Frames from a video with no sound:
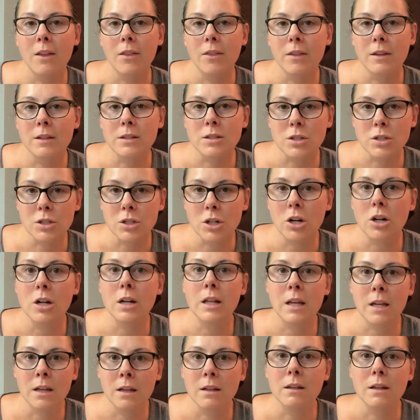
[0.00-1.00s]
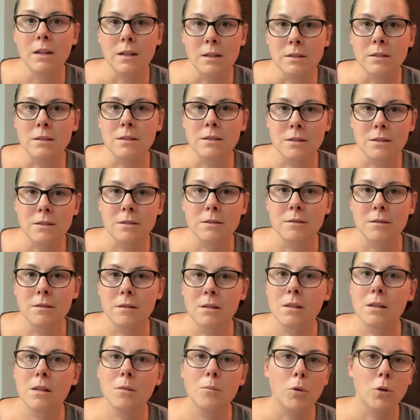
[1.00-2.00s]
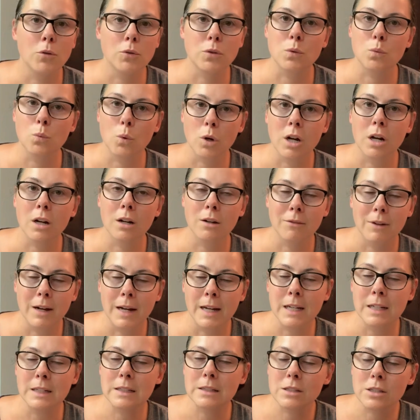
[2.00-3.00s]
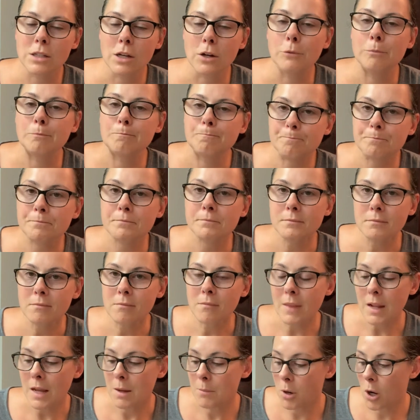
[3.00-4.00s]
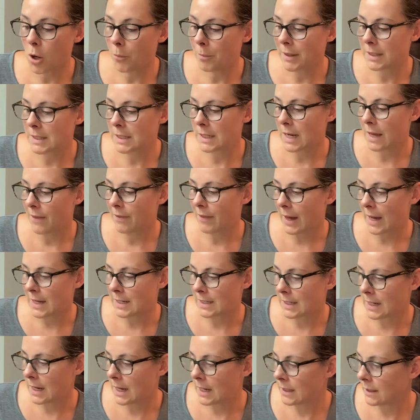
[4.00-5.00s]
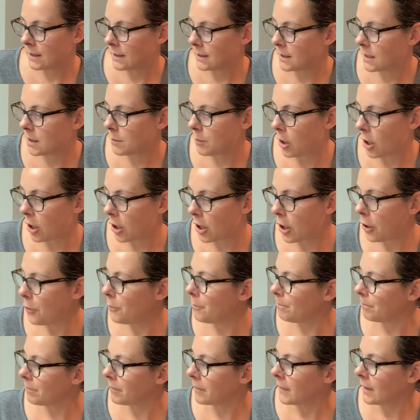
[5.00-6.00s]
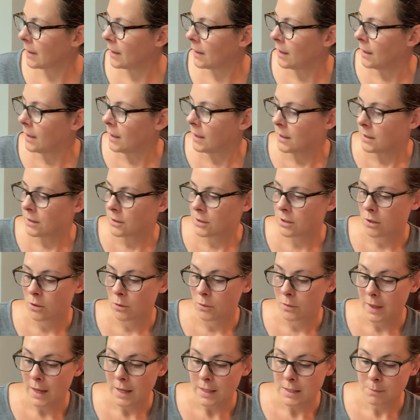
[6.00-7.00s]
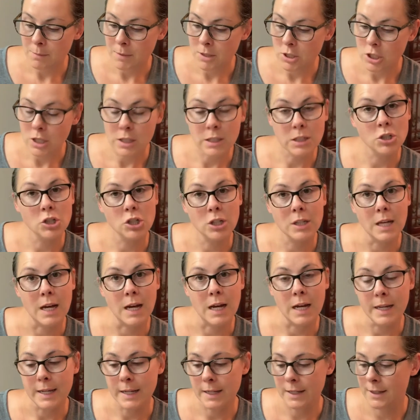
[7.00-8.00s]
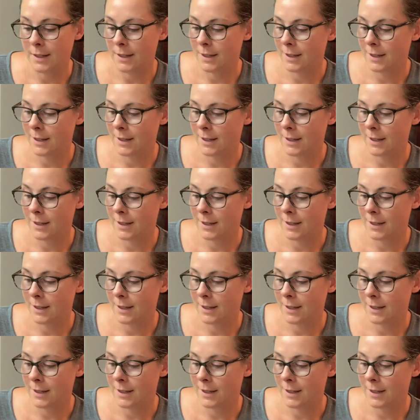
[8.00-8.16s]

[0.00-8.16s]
this starting is the most work, right? So I'm hoping to get that done tomorrow. So that's my Jolly July.